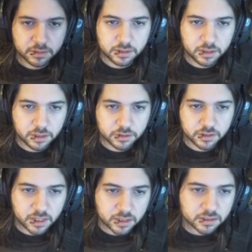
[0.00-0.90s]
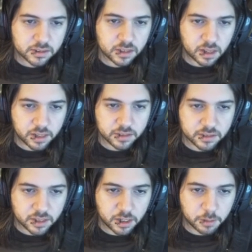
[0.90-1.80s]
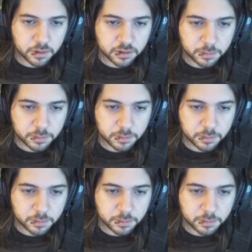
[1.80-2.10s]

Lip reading: this says, I side with